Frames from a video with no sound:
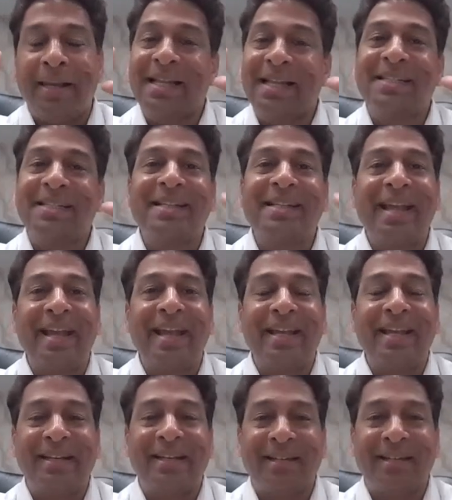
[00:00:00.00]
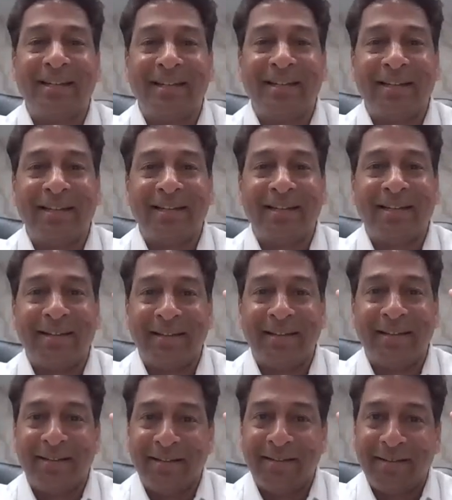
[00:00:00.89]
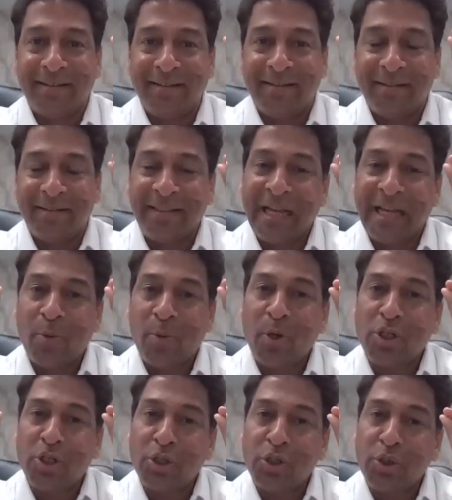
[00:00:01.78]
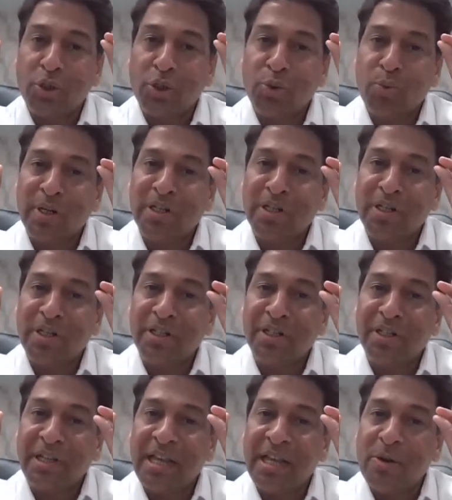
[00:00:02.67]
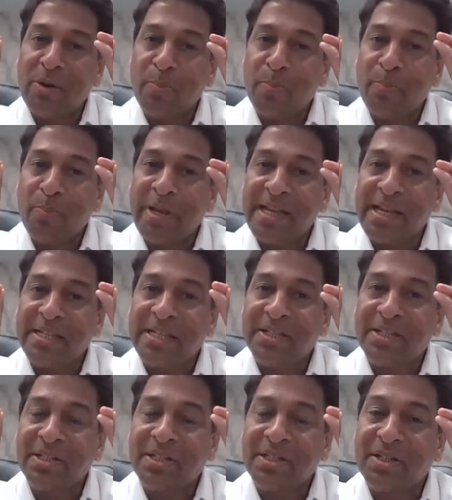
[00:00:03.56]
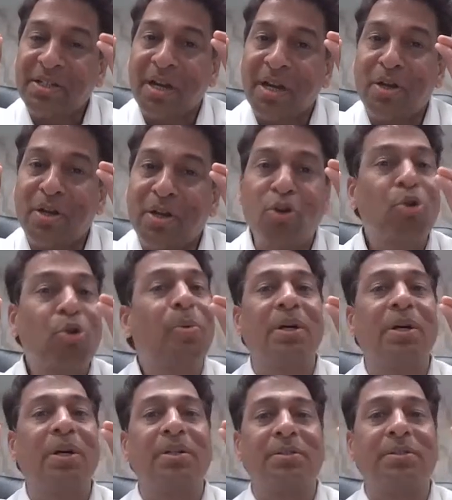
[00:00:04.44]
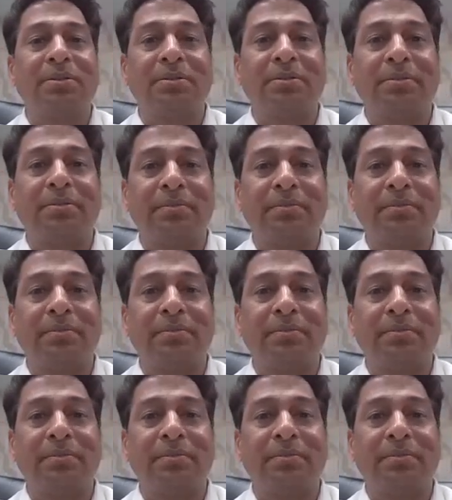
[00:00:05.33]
Let's say there was 20 rupees turnover